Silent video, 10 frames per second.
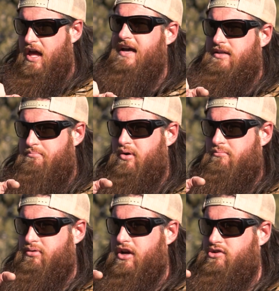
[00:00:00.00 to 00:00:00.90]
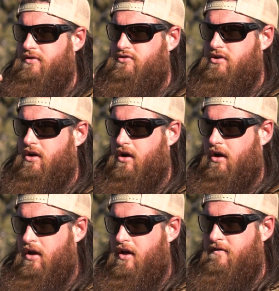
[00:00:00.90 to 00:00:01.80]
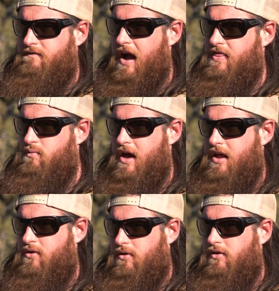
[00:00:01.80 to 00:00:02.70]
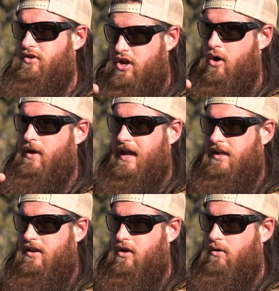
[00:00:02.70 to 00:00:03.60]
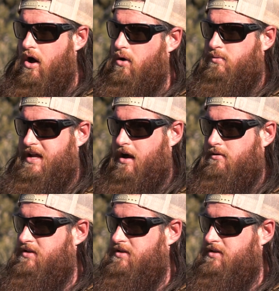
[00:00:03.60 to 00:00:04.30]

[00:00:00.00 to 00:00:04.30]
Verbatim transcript: as I'm putting pressure on the trigger, mm-hmm. find the reticle, knowing I need to go, oh, down